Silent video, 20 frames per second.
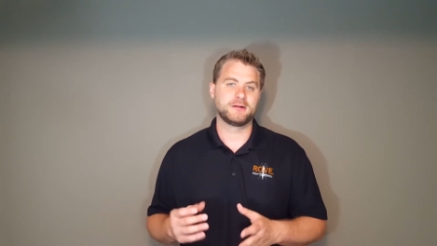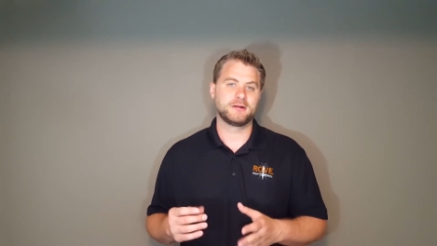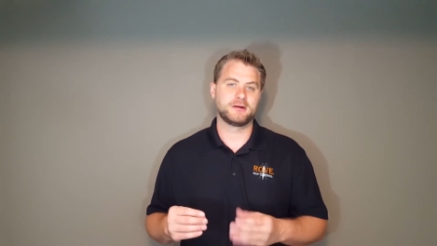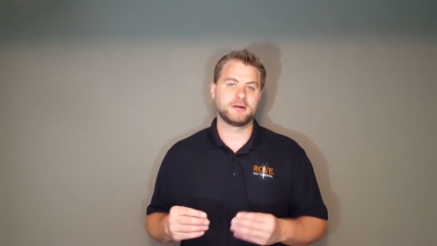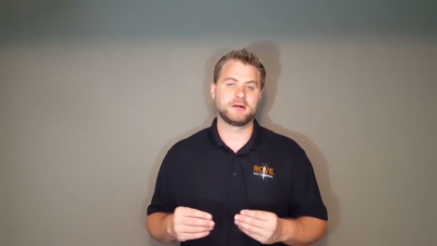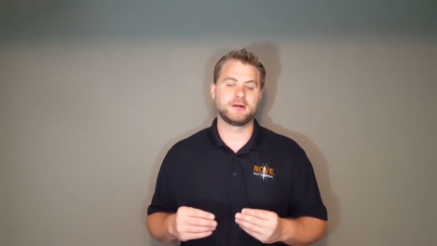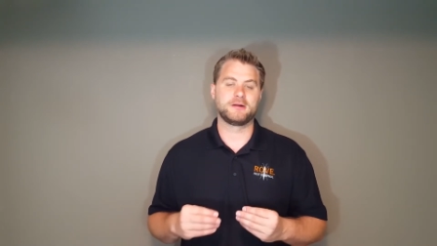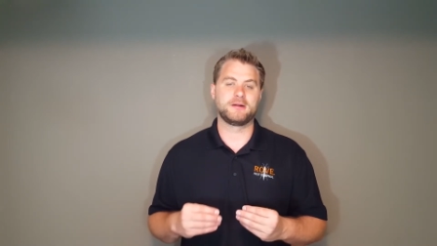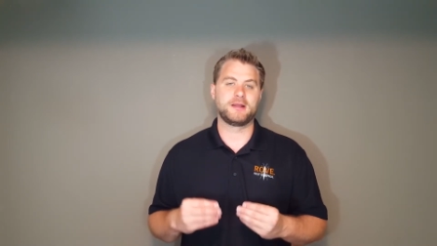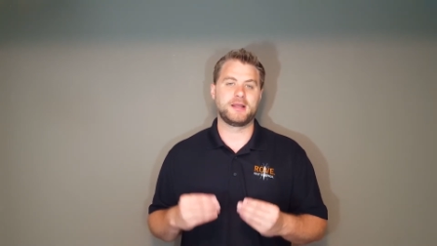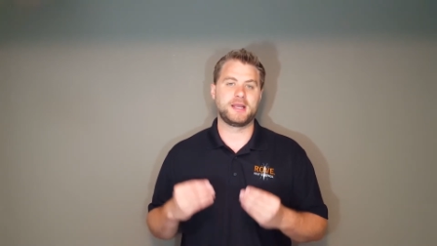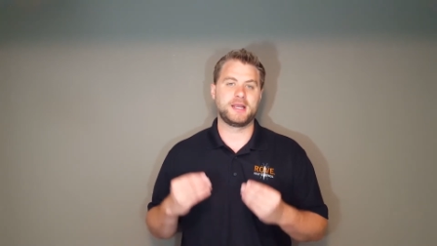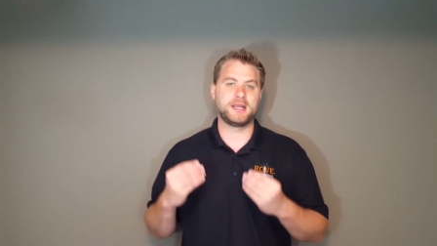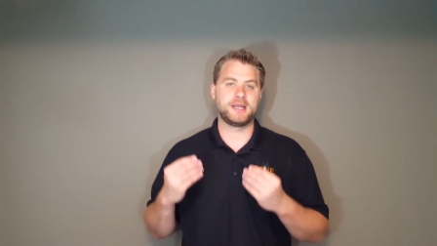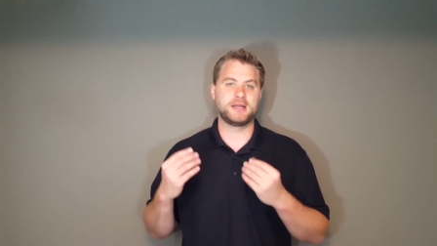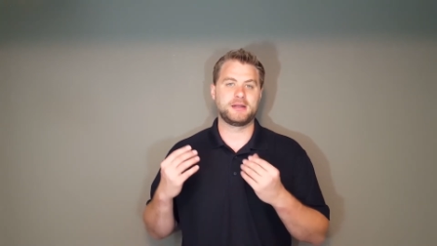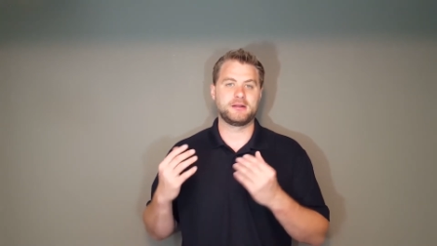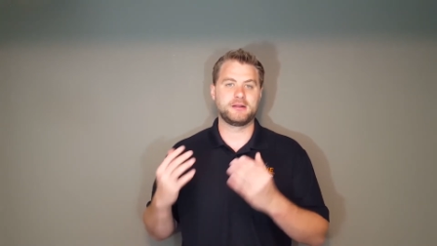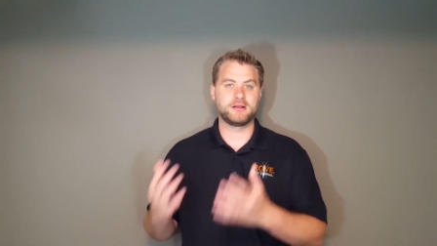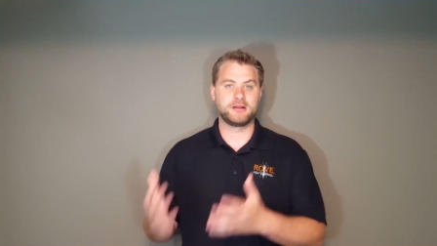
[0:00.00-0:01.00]
or
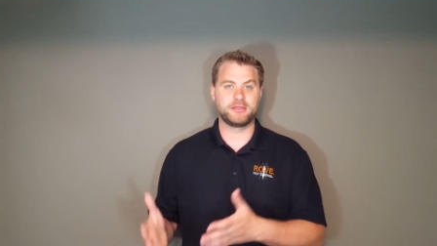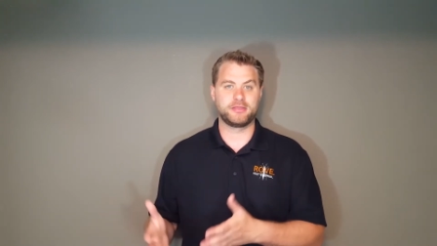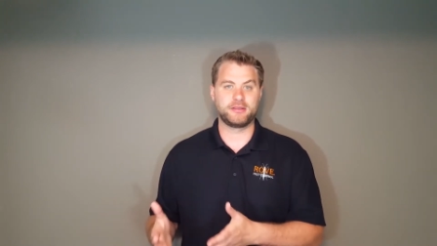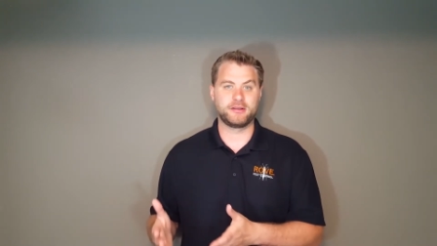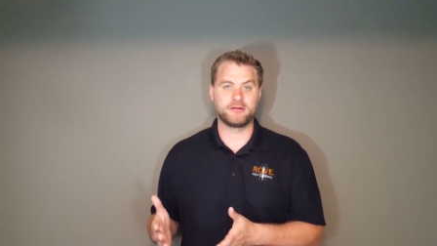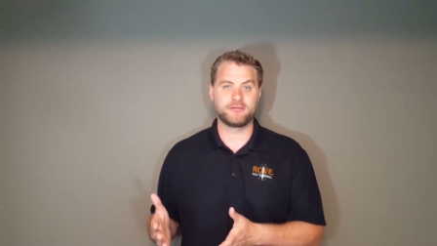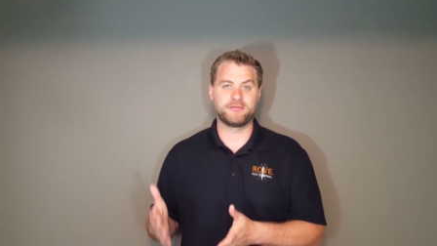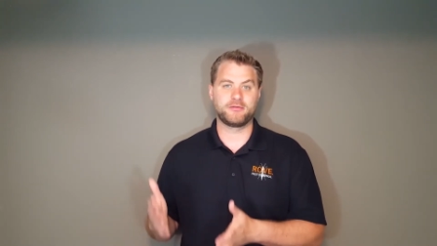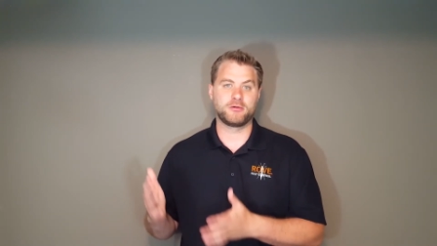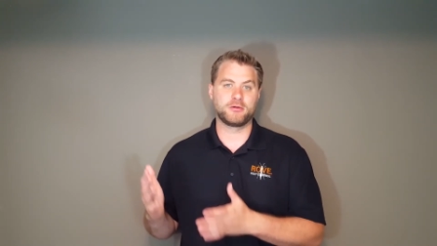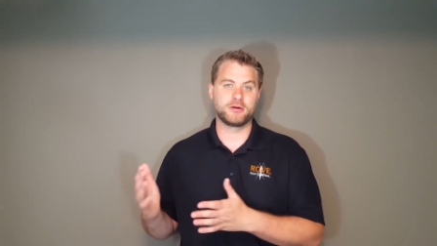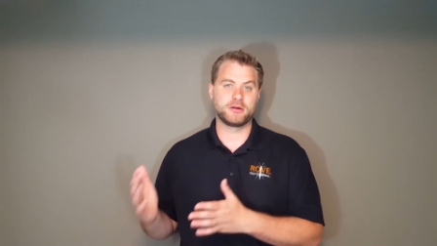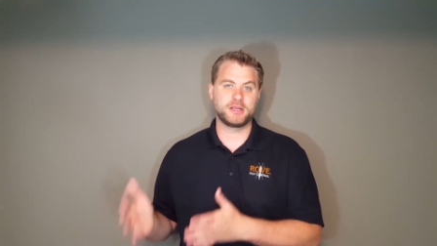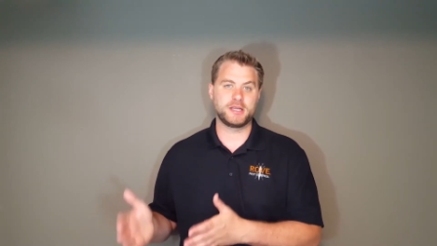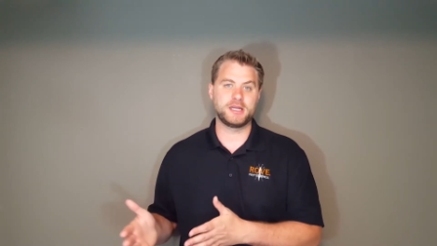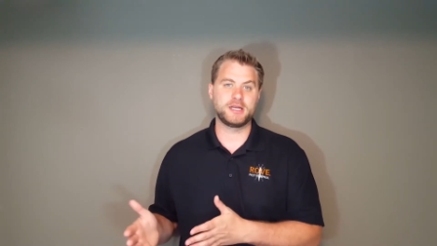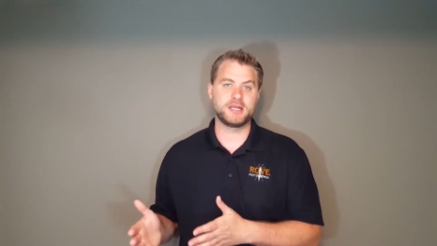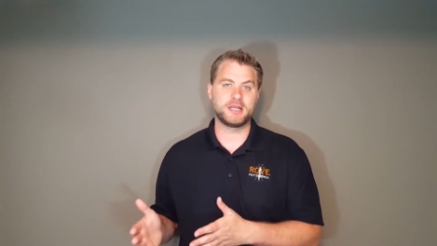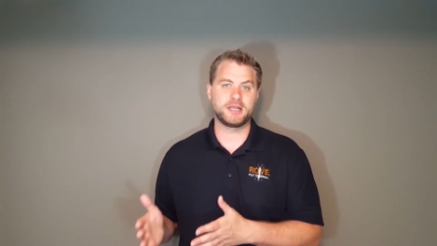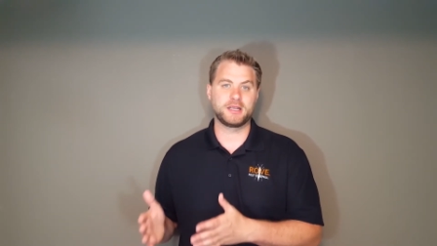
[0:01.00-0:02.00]
and therefore
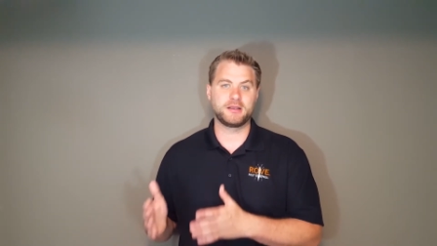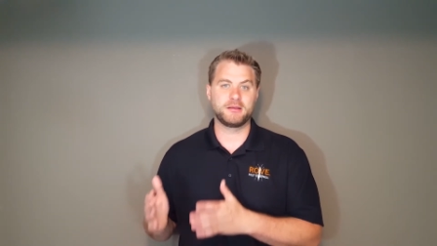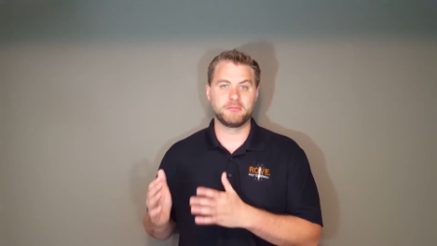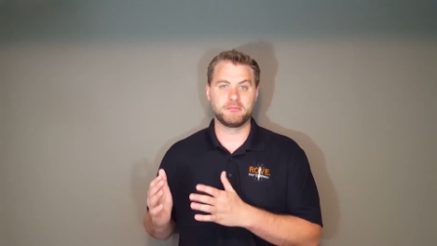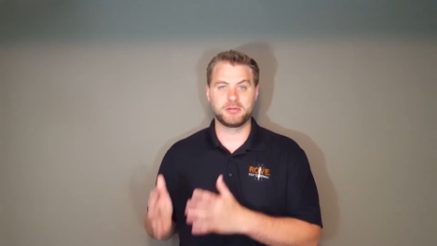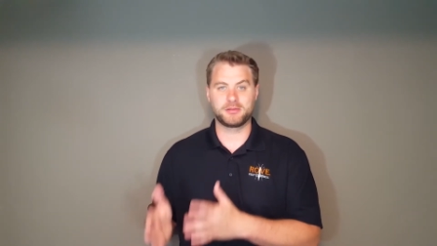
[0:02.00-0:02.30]
eating